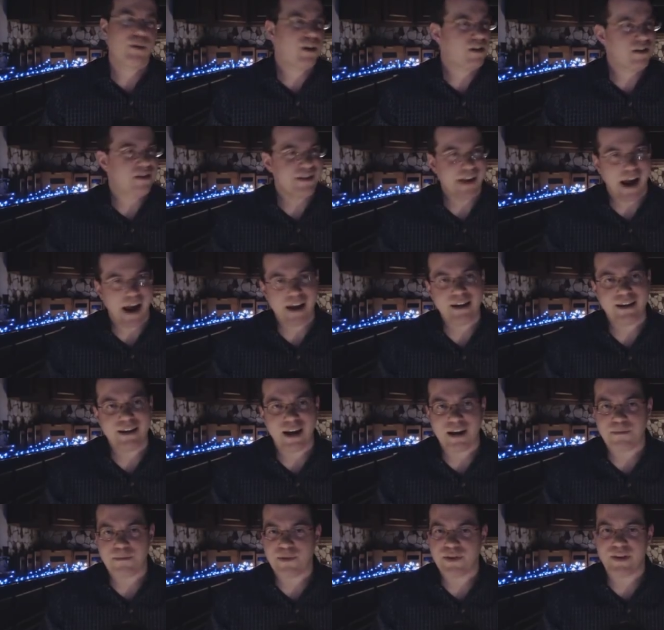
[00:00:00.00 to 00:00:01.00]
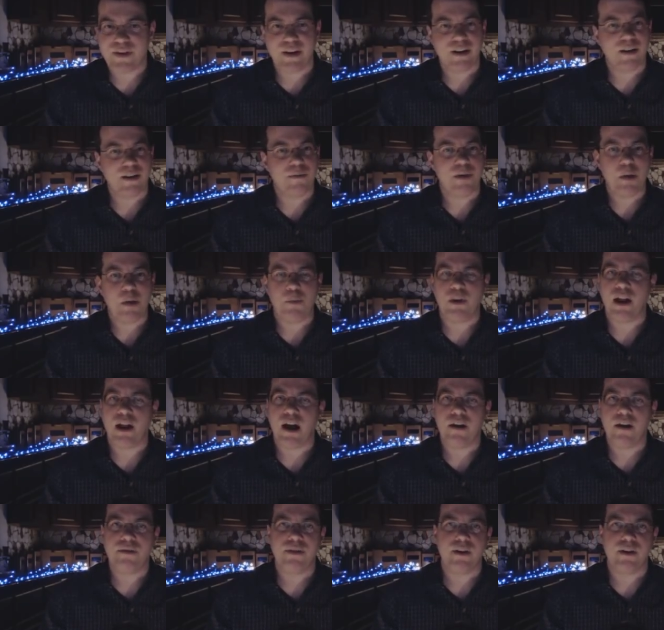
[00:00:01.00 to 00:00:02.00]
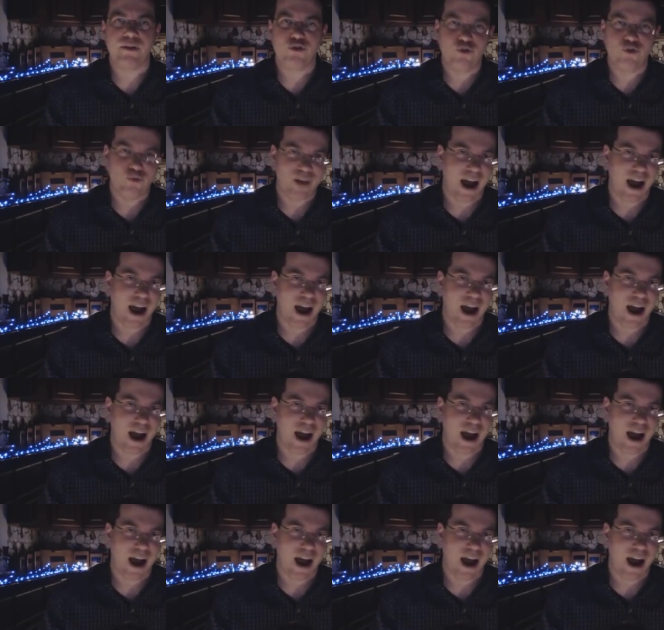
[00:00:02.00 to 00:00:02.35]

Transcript: because ninety-nine percent of the people out there